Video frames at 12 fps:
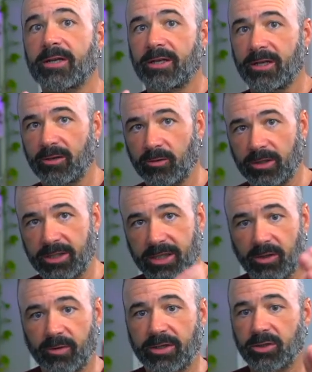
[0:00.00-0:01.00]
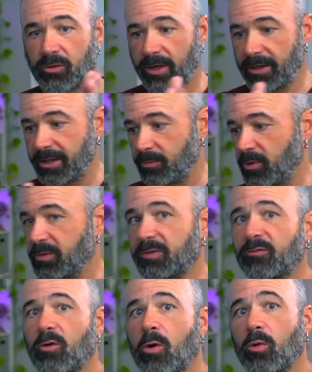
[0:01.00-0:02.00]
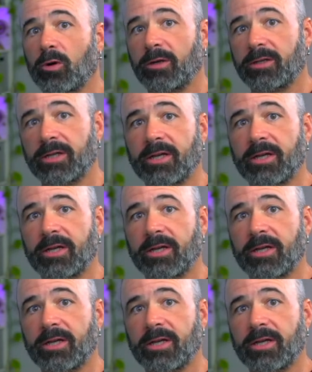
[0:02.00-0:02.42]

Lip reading: Continue retrograde and then moves forward.